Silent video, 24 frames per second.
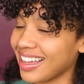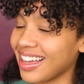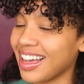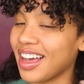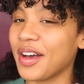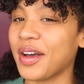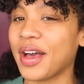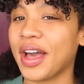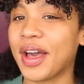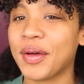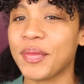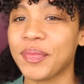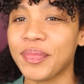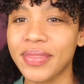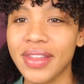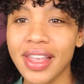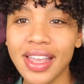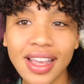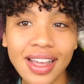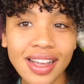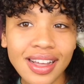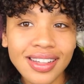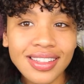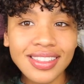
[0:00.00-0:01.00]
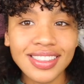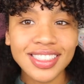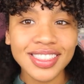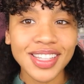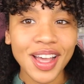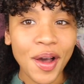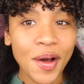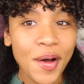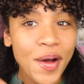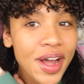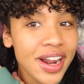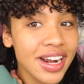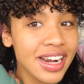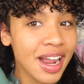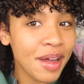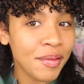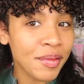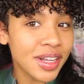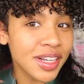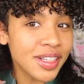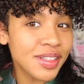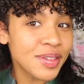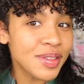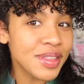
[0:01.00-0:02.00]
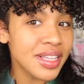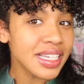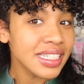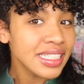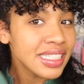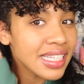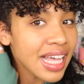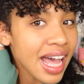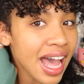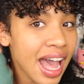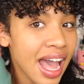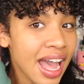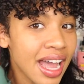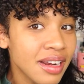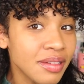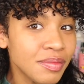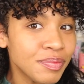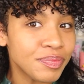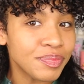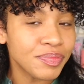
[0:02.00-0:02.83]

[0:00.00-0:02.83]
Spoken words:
Okay, so now I'm gonna do this side.